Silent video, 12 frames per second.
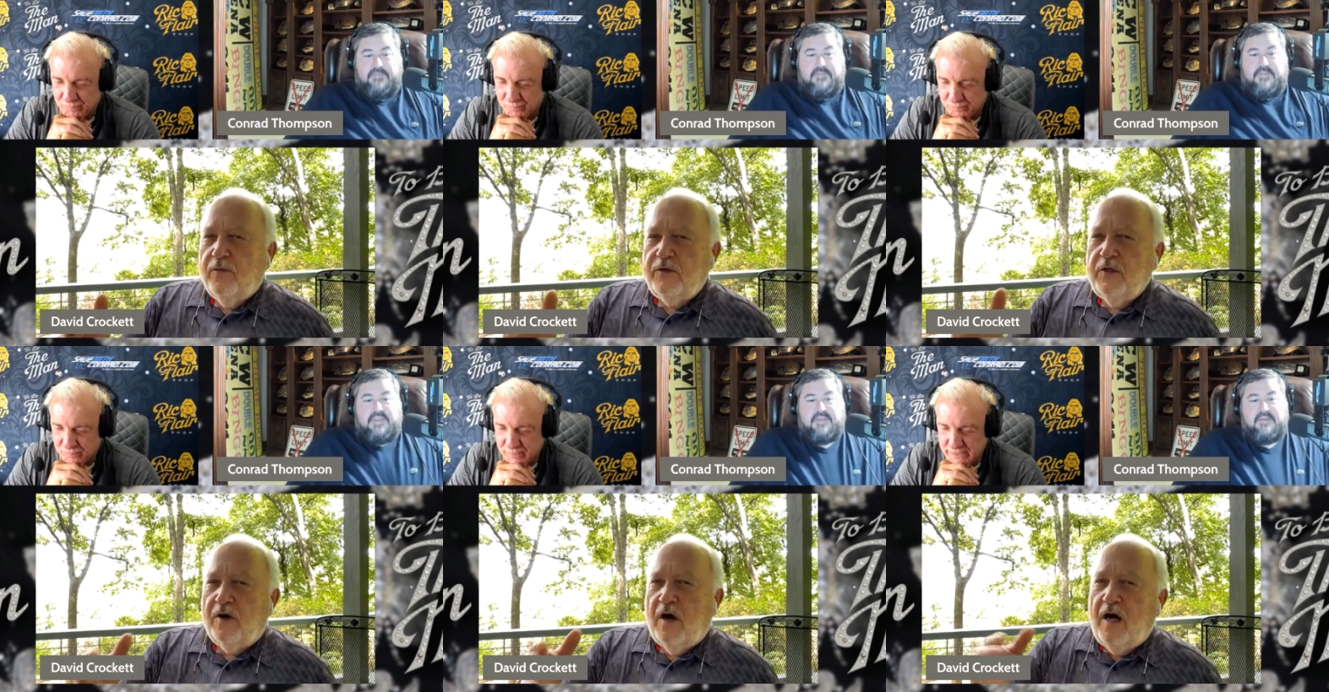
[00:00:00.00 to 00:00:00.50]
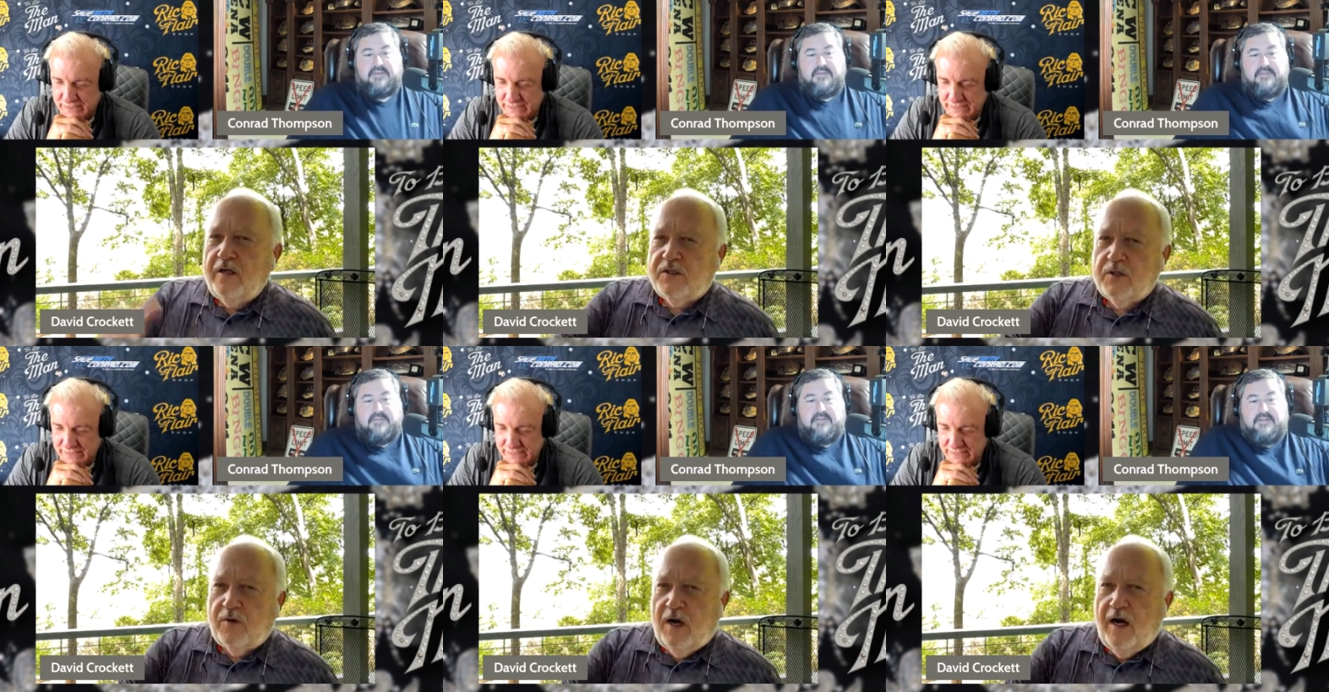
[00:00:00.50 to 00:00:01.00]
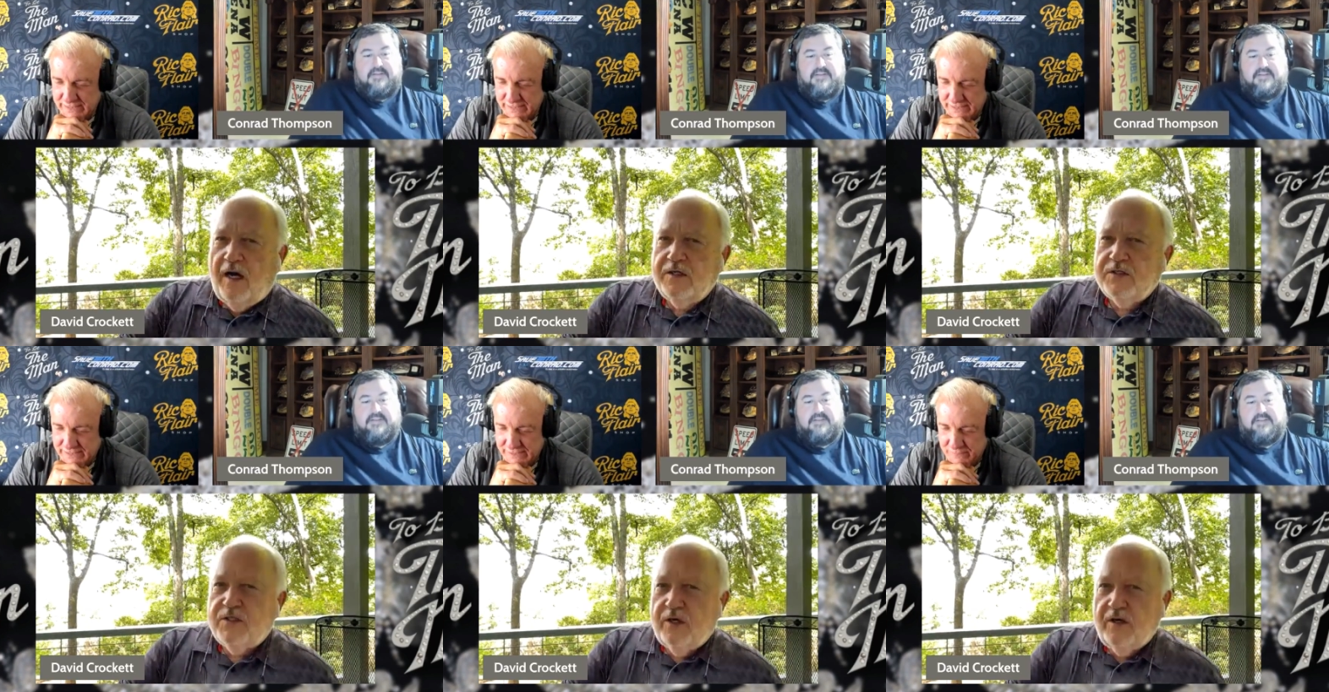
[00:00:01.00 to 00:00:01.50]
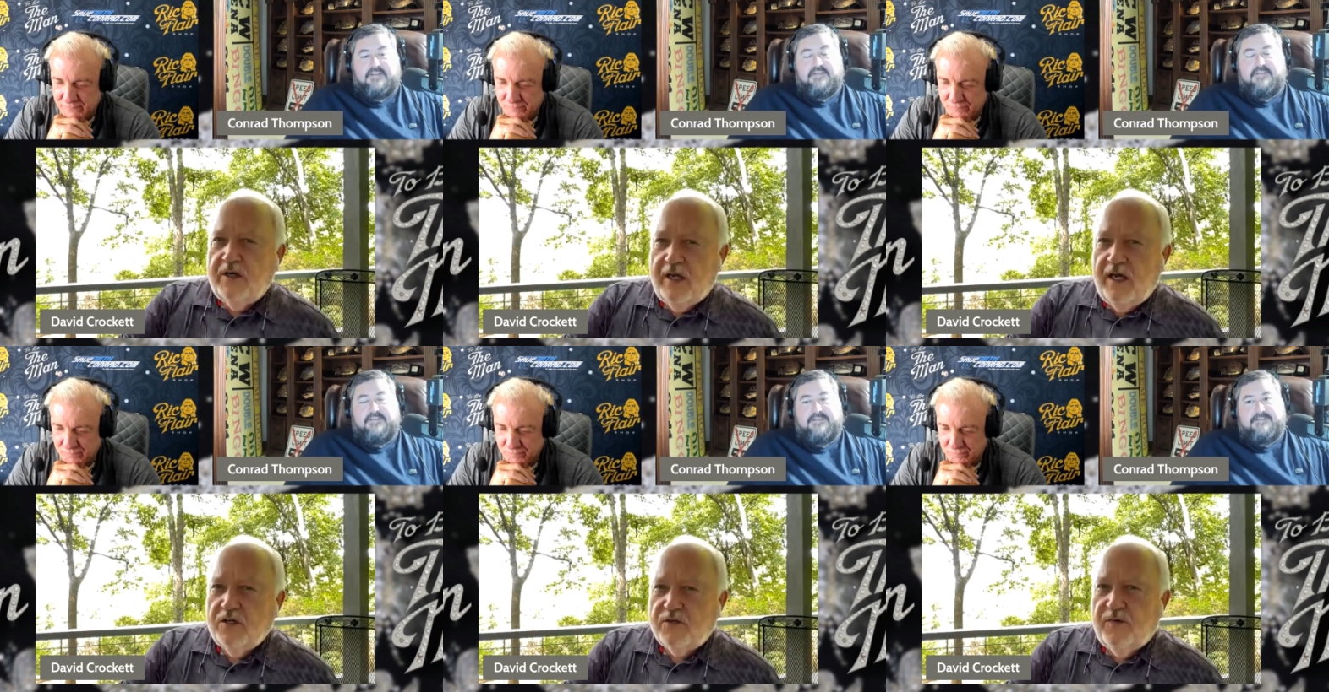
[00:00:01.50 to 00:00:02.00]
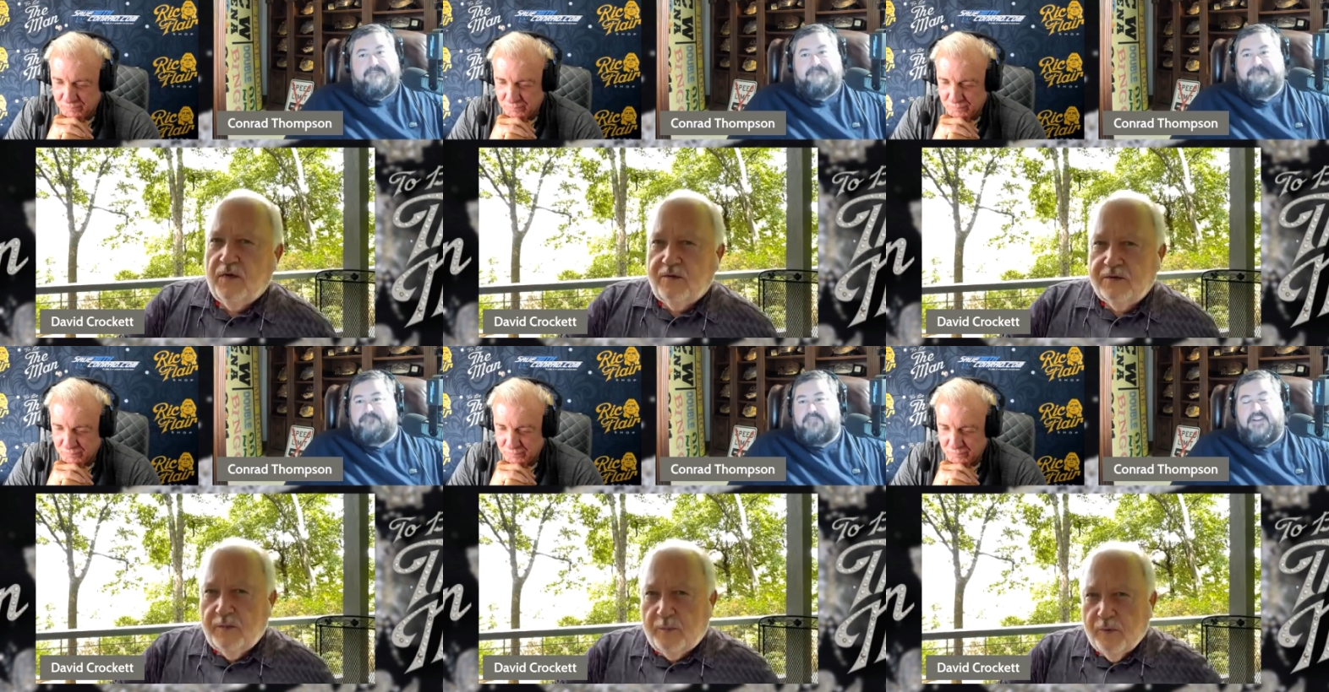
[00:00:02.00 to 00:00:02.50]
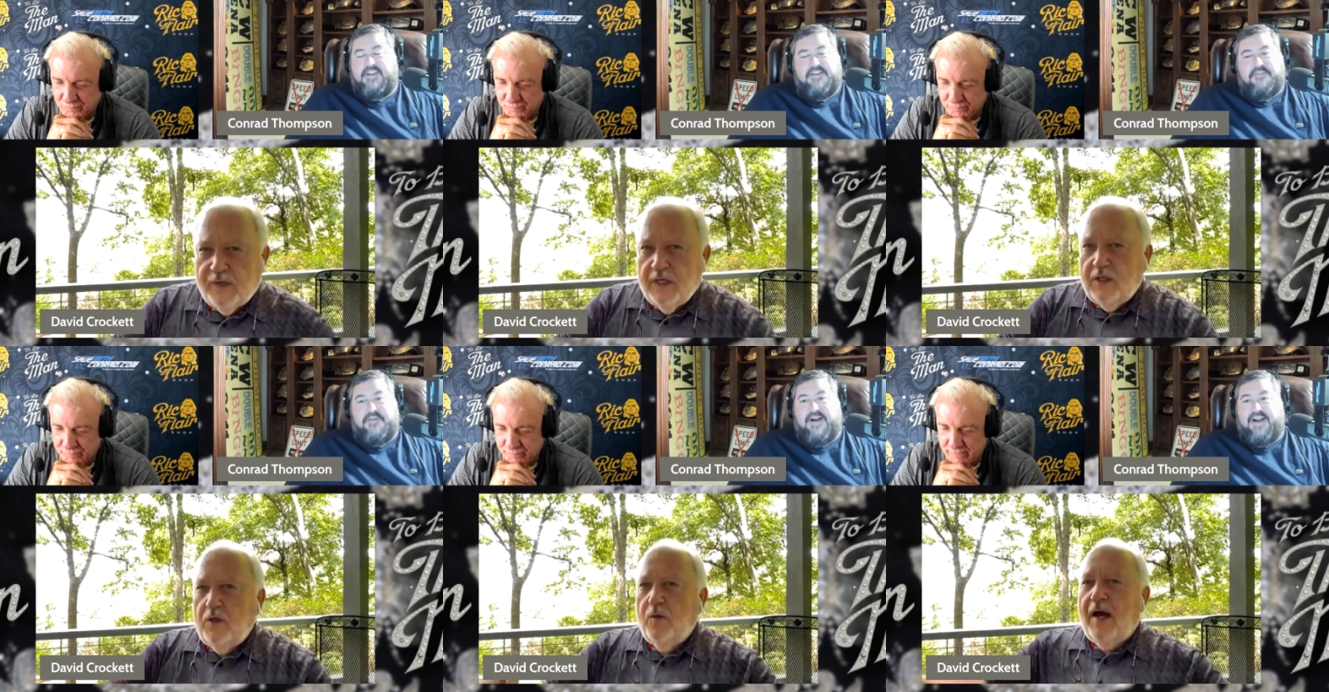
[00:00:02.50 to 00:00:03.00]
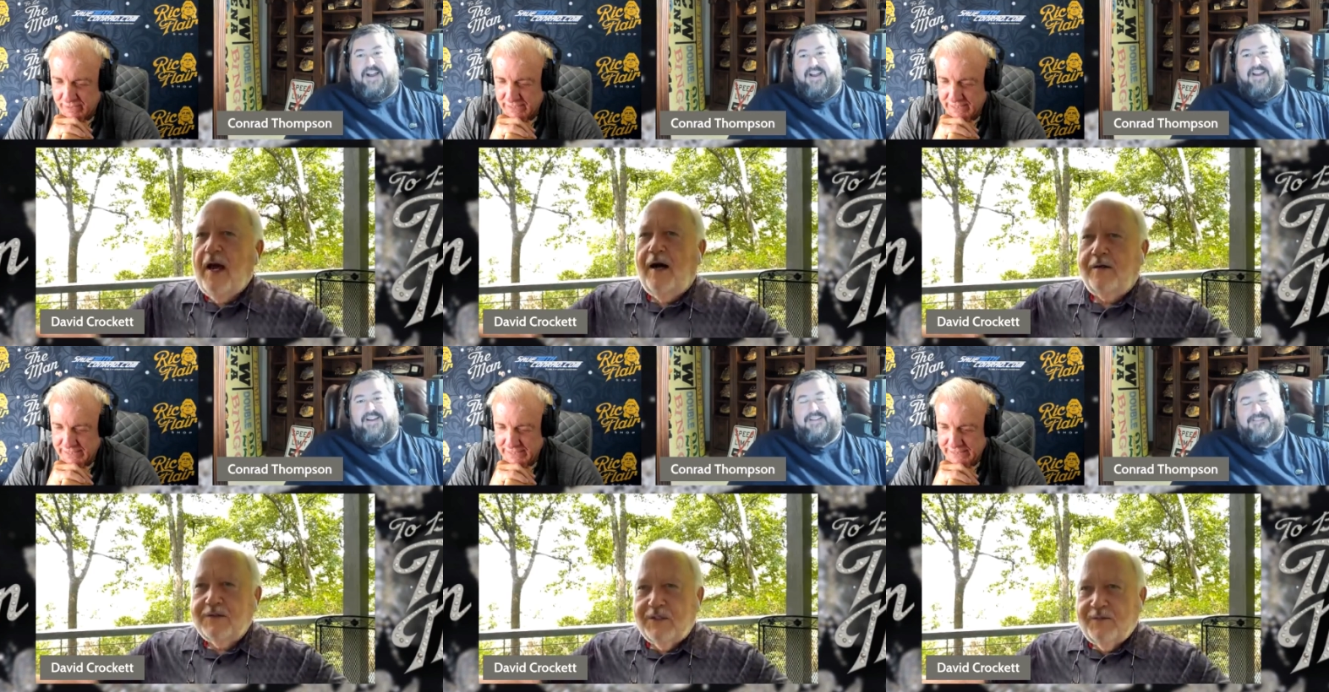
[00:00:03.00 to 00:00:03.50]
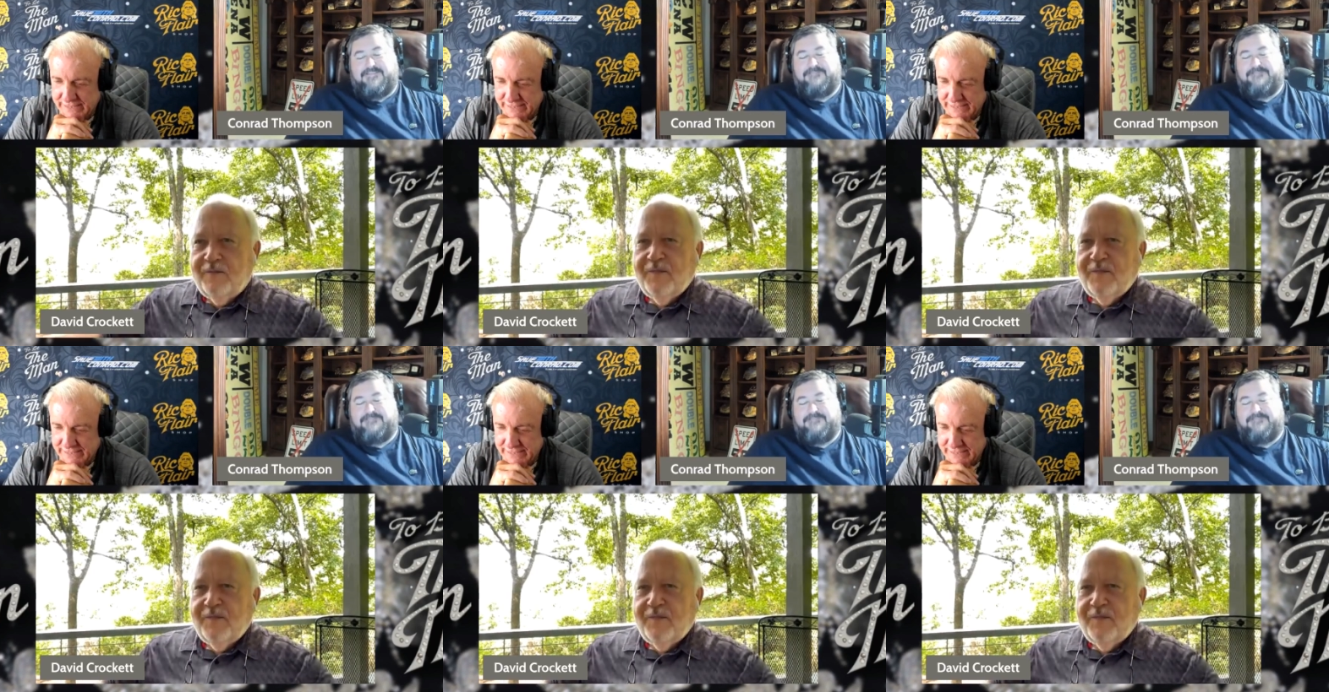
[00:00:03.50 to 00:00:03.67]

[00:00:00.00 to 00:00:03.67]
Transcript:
Speaker 1: for your entourage there in Nashville to oh bring oh, you out?